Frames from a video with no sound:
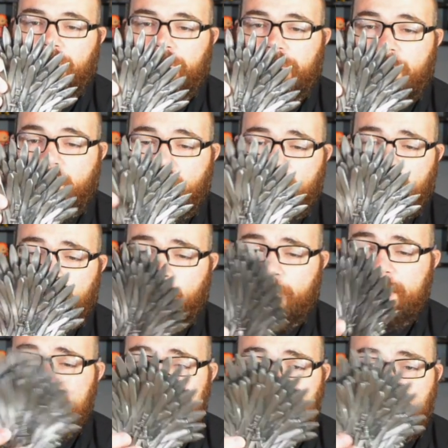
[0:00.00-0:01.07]
So
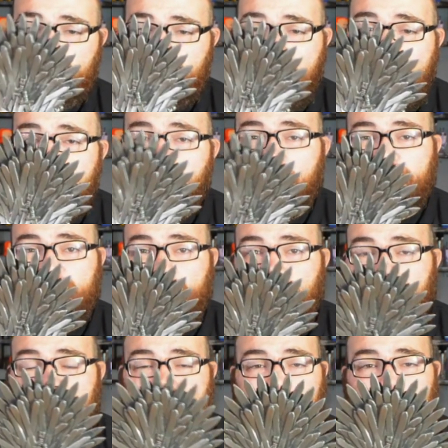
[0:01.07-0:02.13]
really, there's not much to this.